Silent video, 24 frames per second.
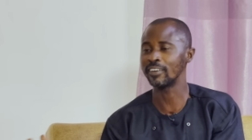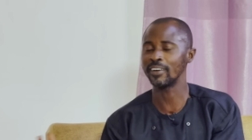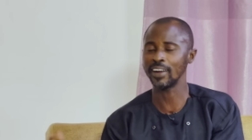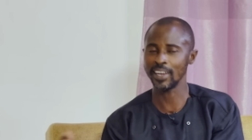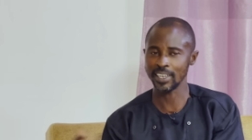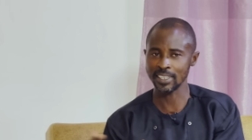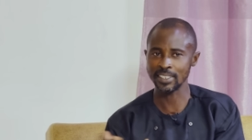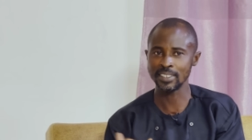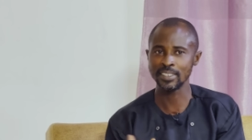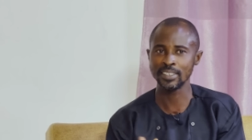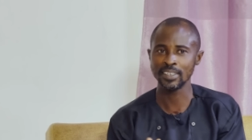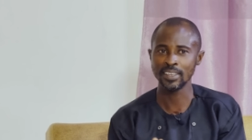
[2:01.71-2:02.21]

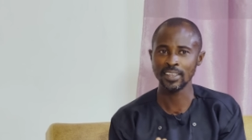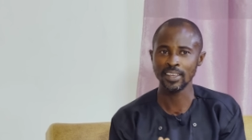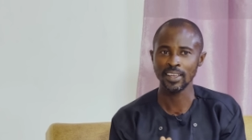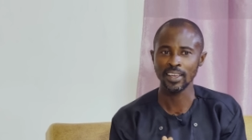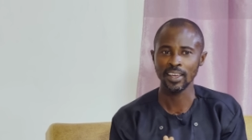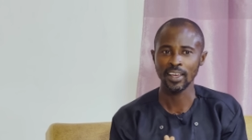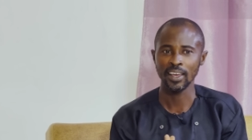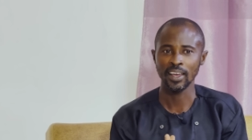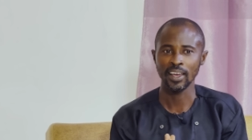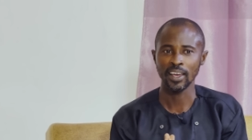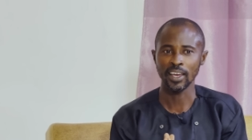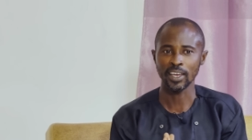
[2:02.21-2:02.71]
right?
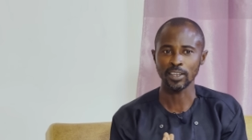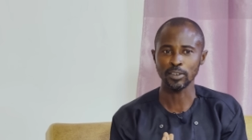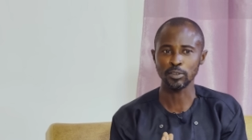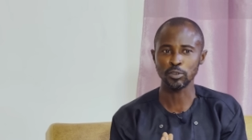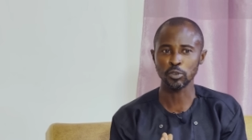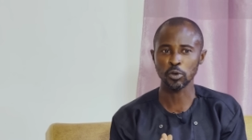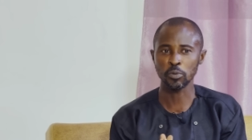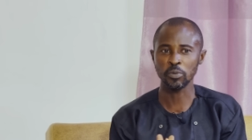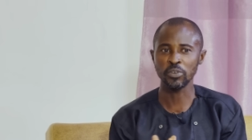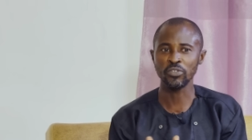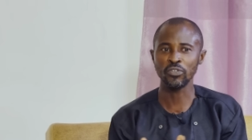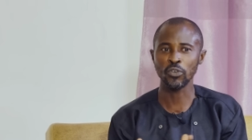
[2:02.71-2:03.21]
And
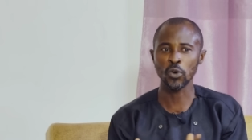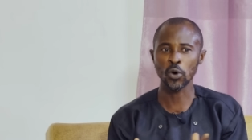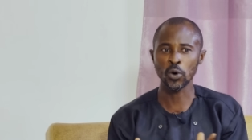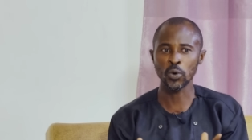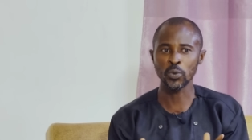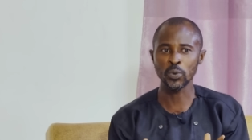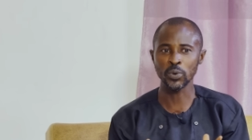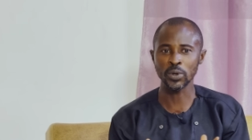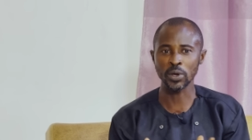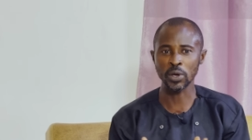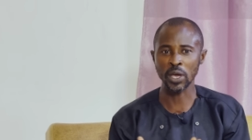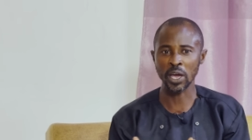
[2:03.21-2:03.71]
so before
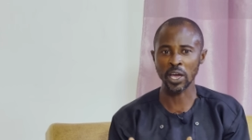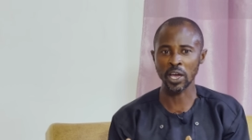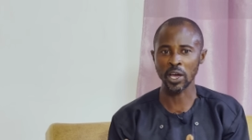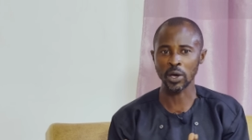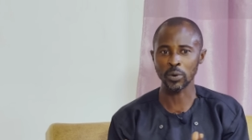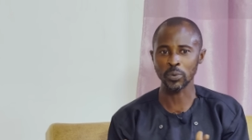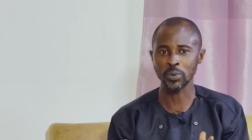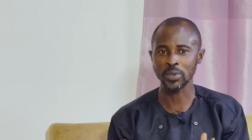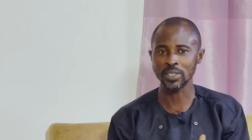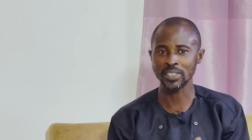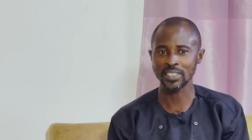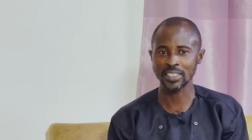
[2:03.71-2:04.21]

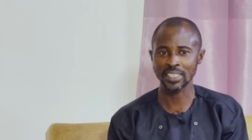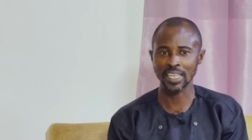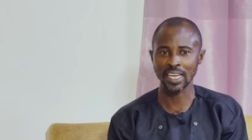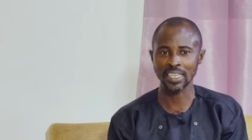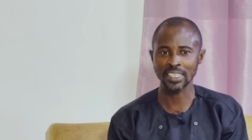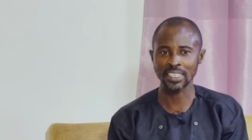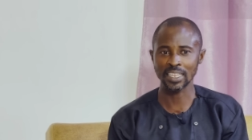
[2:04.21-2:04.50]
we start,